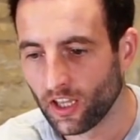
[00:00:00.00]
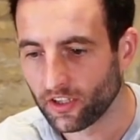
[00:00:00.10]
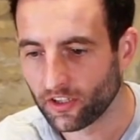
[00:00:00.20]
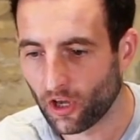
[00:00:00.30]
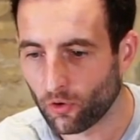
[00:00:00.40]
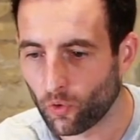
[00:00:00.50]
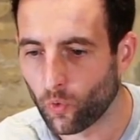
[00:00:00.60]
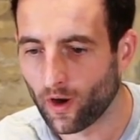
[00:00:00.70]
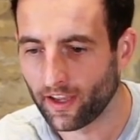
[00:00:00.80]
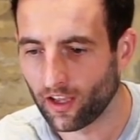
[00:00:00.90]
you know,
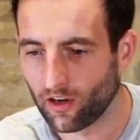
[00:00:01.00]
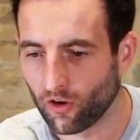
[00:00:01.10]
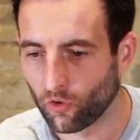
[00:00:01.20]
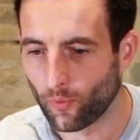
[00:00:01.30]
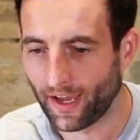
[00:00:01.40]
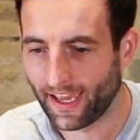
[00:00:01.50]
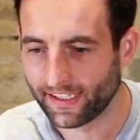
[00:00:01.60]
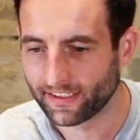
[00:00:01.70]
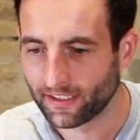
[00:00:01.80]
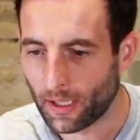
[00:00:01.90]
quite a long
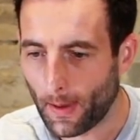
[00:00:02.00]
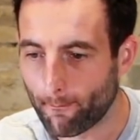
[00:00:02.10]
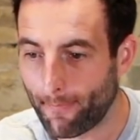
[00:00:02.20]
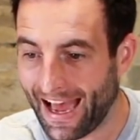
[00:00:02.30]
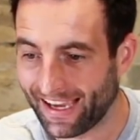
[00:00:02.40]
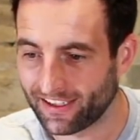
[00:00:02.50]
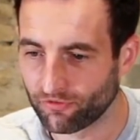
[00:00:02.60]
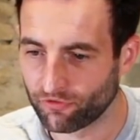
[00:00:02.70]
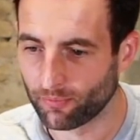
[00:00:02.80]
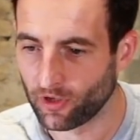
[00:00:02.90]
way
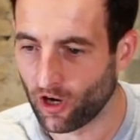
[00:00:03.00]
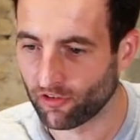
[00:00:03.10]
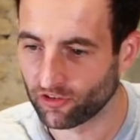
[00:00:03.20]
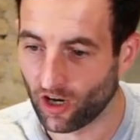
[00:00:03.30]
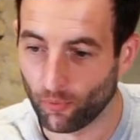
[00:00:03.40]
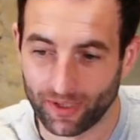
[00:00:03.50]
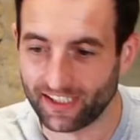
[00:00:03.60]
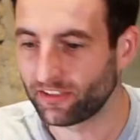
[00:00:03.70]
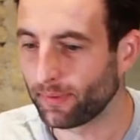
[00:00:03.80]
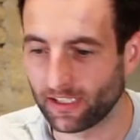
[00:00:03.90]
back from the orange car. We
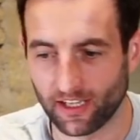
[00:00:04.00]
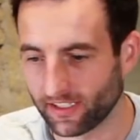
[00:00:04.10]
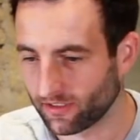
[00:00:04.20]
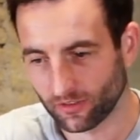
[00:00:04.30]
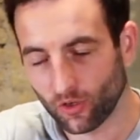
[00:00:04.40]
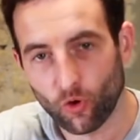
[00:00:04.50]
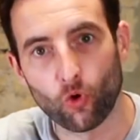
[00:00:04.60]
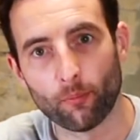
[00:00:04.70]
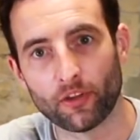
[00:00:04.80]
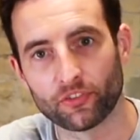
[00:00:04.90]
need to be like
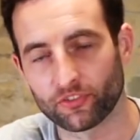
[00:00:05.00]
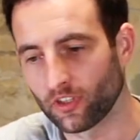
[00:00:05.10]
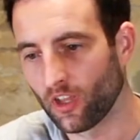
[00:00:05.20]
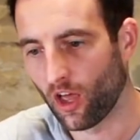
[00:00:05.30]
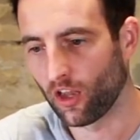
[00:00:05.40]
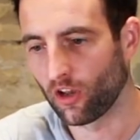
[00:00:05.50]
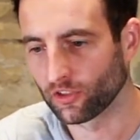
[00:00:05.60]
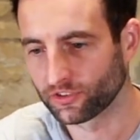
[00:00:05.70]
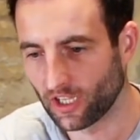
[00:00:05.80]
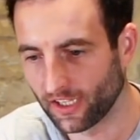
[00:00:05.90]
almost
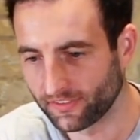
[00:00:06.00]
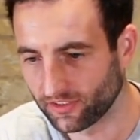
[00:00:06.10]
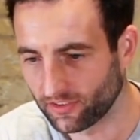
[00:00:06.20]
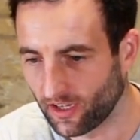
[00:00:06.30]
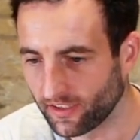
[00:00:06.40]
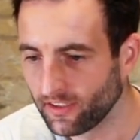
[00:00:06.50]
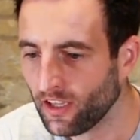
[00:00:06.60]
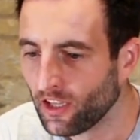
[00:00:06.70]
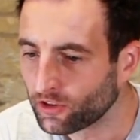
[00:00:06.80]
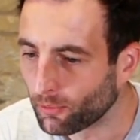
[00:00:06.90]
alongside this guy.
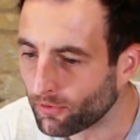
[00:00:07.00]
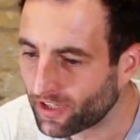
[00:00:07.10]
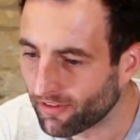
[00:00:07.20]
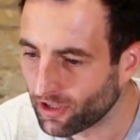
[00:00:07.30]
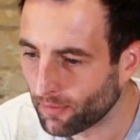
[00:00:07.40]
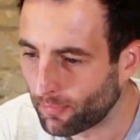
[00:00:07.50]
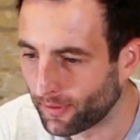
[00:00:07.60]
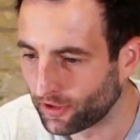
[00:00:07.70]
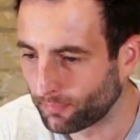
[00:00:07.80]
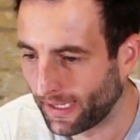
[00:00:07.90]
So we've given up a
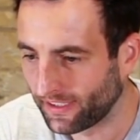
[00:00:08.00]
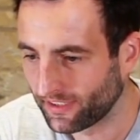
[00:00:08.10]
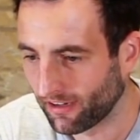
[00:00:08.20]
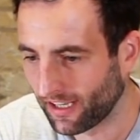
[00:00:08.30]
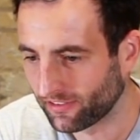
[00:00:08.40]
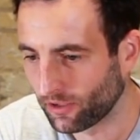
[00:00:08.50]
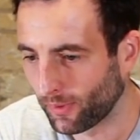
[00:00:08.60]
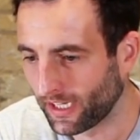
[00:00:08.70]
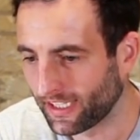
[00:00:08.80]
bit of space there, and actually when he